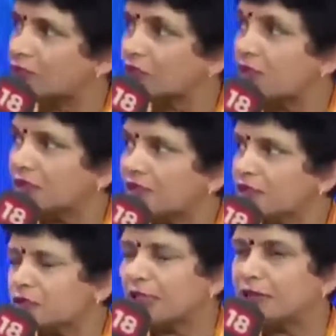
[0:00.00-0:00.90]
and working
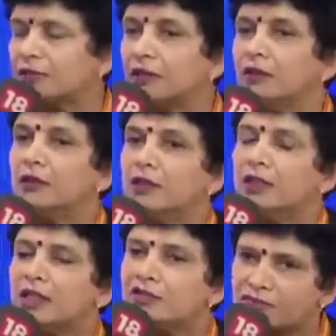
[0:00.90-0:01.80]
together.
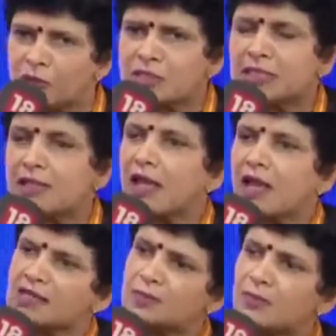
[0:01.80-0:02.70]
Of course, there
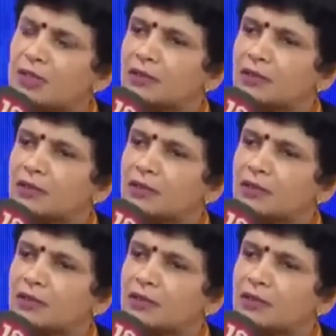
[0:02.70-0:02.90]
has been